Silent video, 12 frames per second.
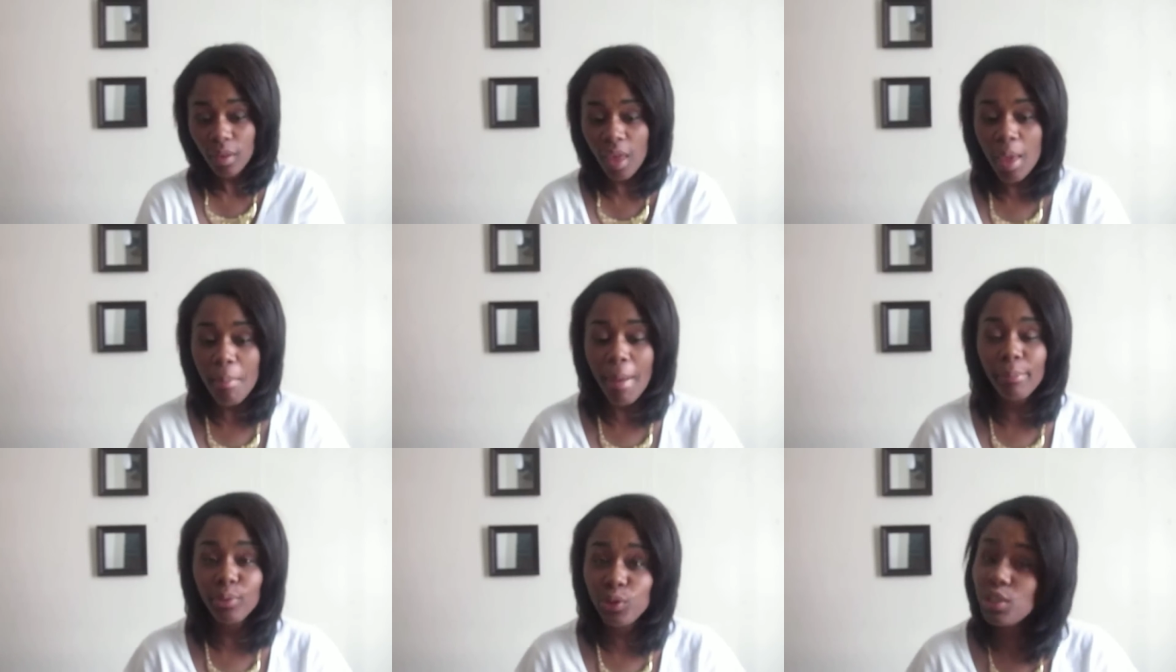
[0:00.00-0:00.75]
at my
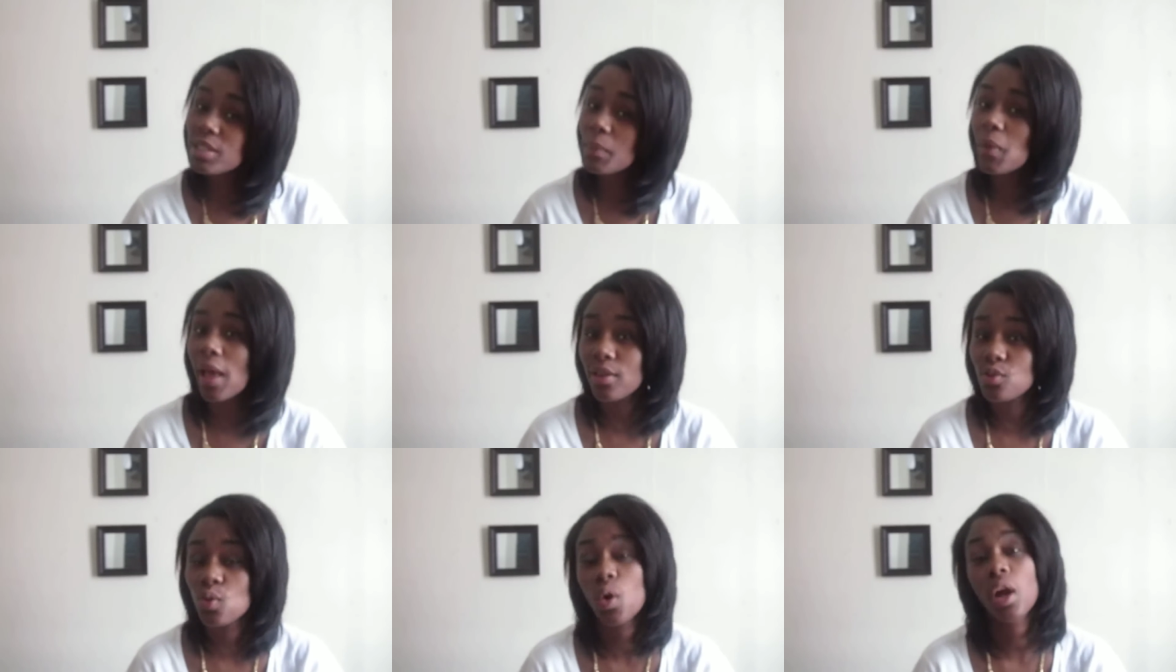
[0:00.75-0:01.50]
beauty supply
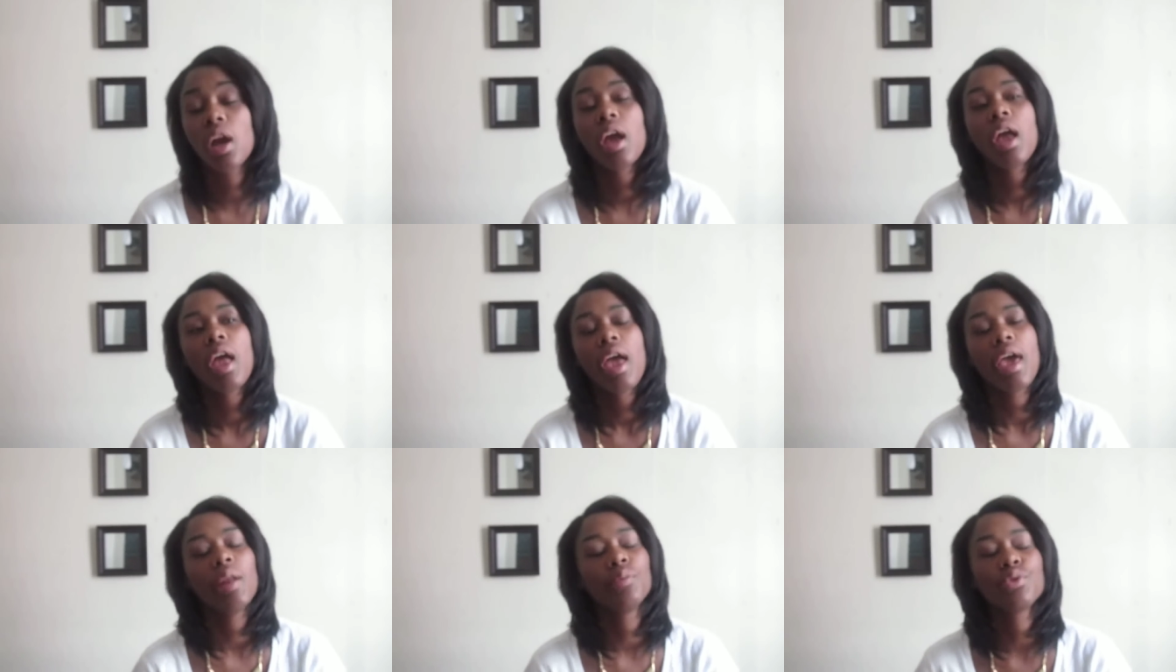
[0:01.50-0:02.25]
store,
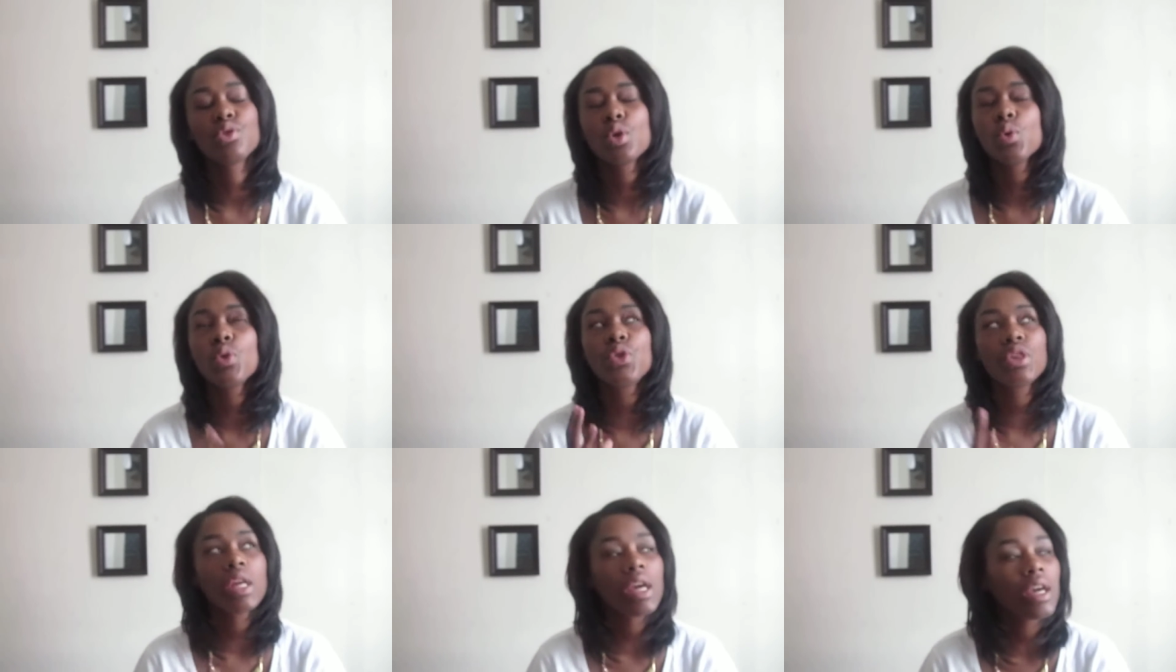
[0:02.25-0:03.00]
and it was so
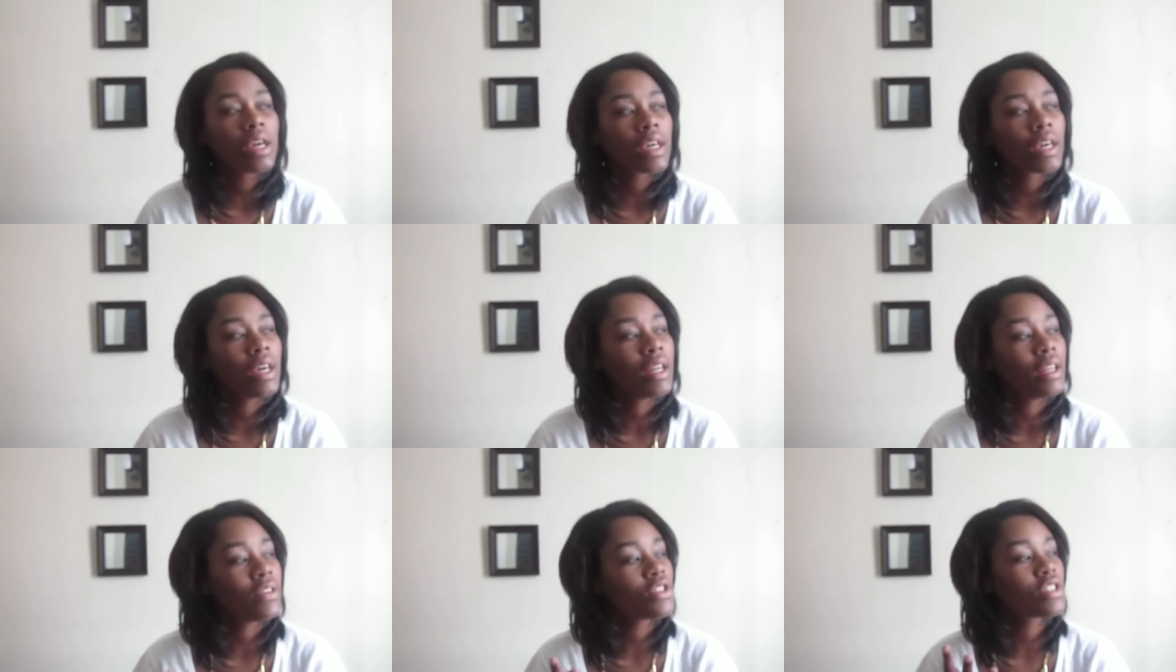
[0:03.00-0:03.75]
thick, and
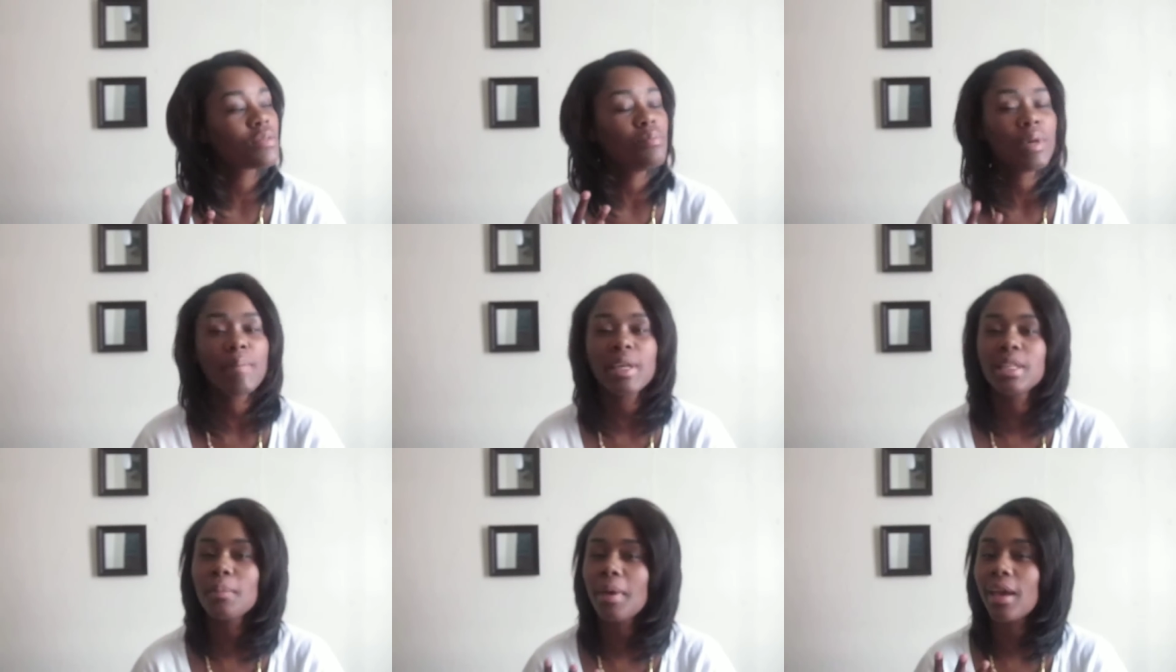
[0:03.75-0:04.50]
it just
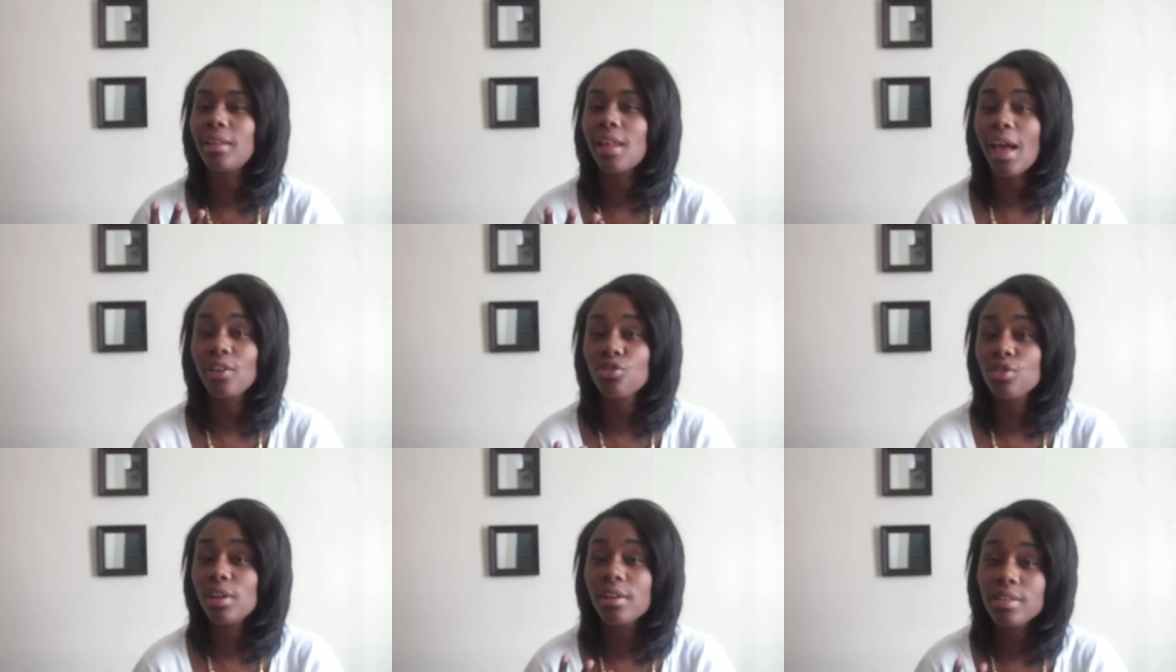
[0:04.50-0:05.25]
mimicked my
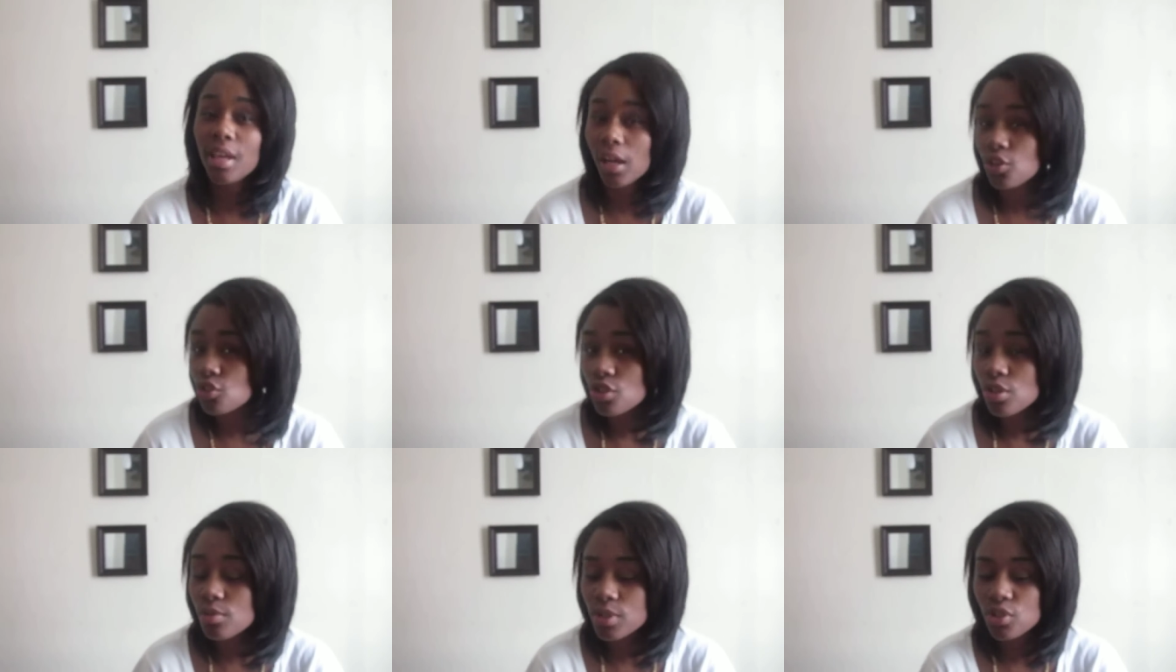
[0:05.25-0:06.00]
natural hair
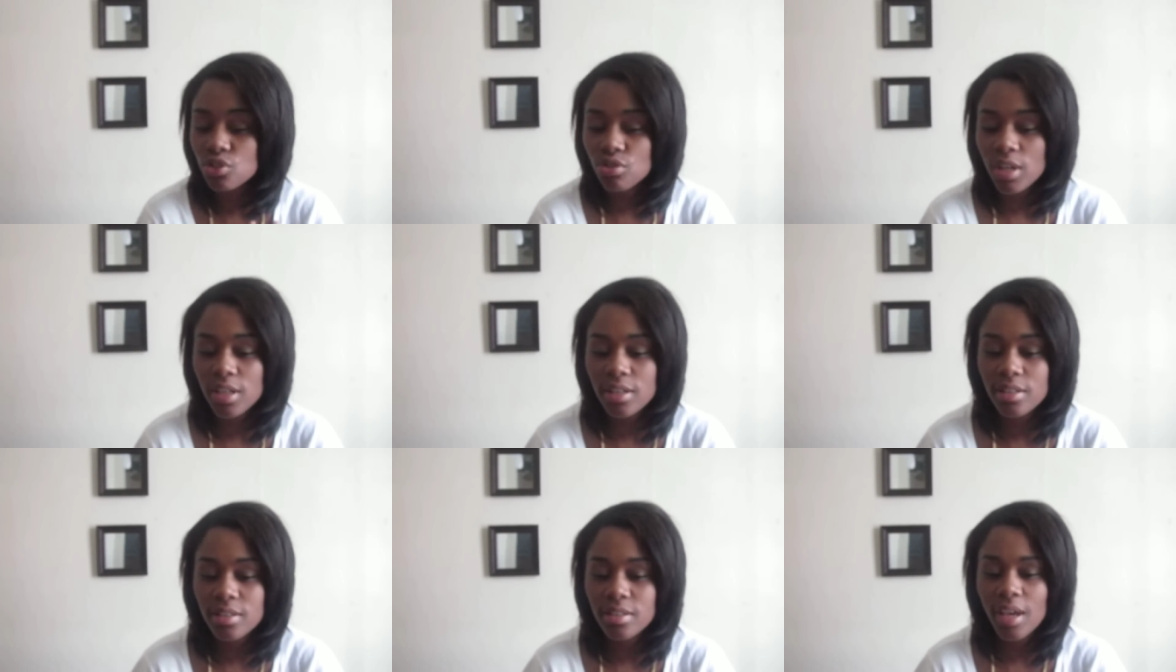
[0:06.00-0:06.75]
texture when
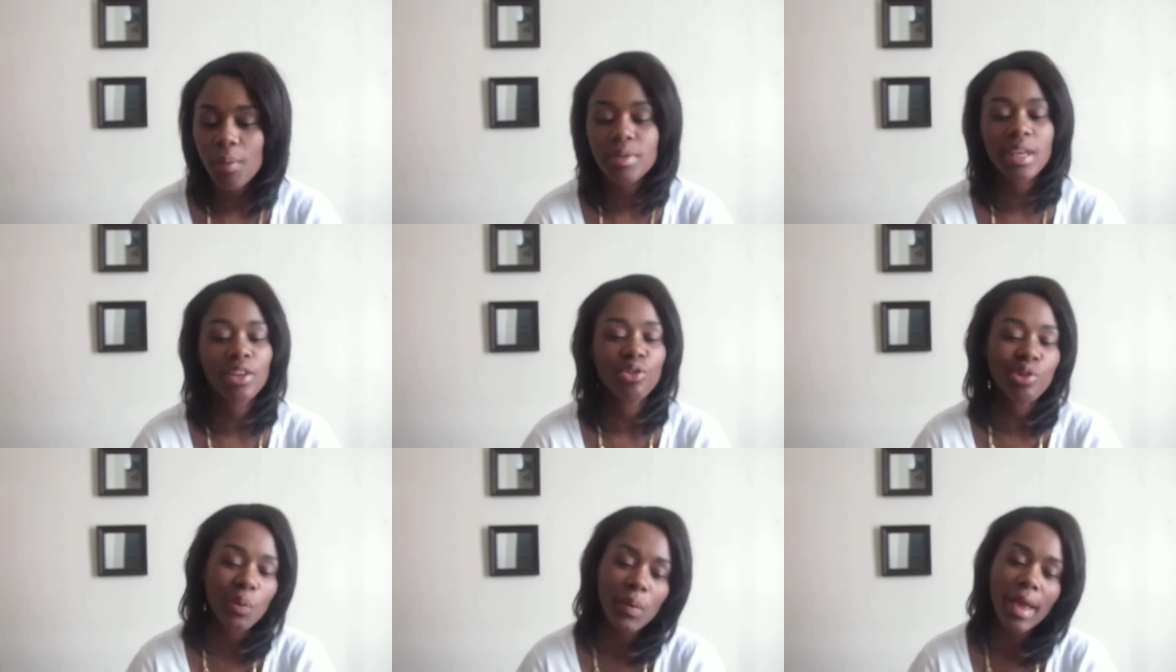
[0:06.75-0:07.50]
straightened. So I was like,
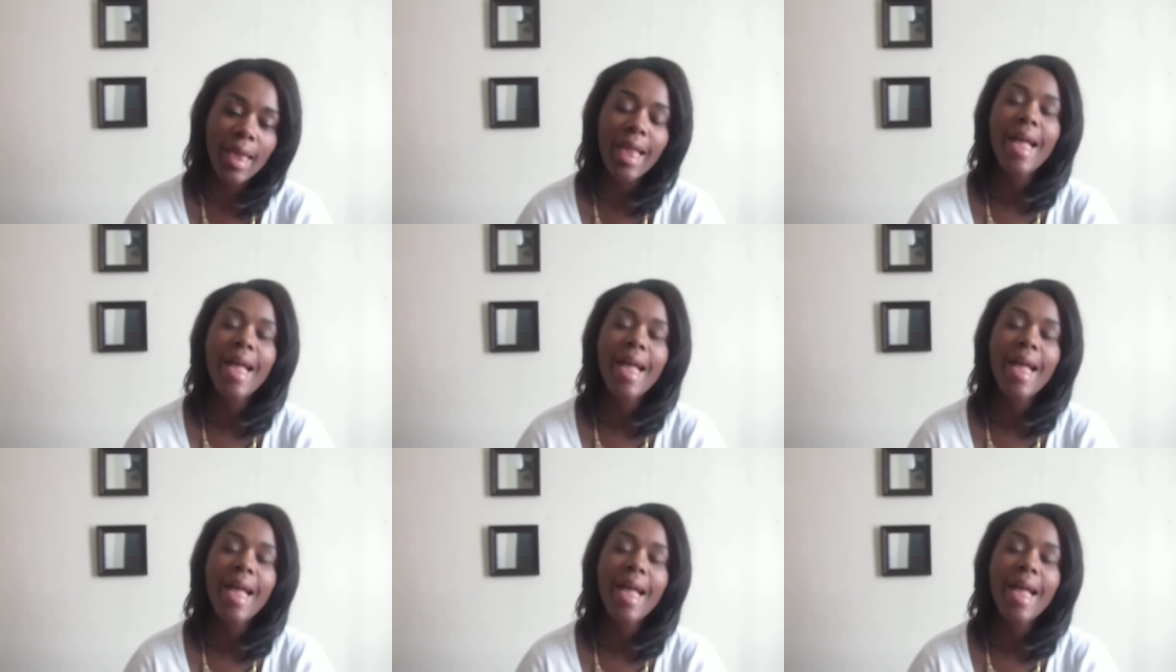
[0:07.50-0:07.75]
you know what?